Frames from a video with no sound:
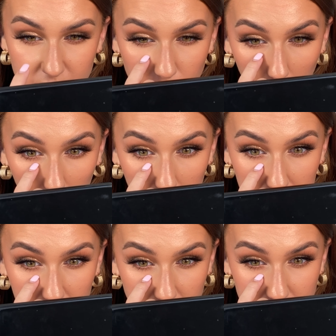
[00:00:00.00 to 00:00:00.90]
Well, maybe
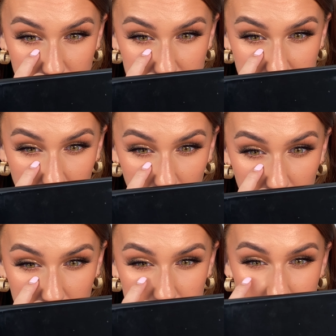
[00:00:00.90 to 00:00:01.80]
like the
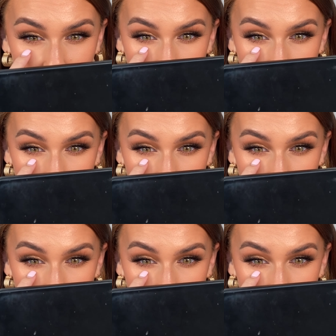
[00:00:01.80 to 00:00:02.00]
tiniest